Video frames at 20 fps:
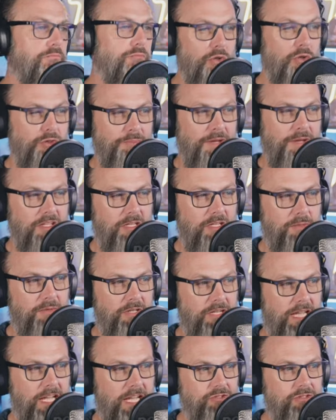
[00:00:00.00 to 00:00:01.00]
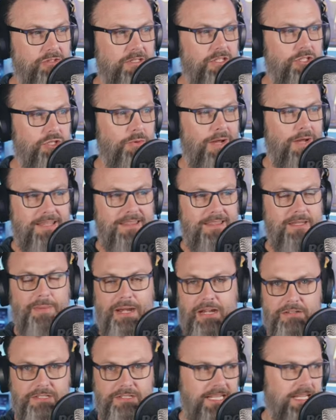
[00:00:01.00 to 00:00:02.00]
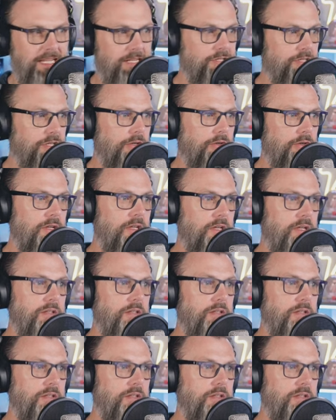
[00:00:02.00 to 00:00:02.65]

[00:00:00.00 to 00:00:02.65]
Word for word: both about the communication issue and the parenting issue.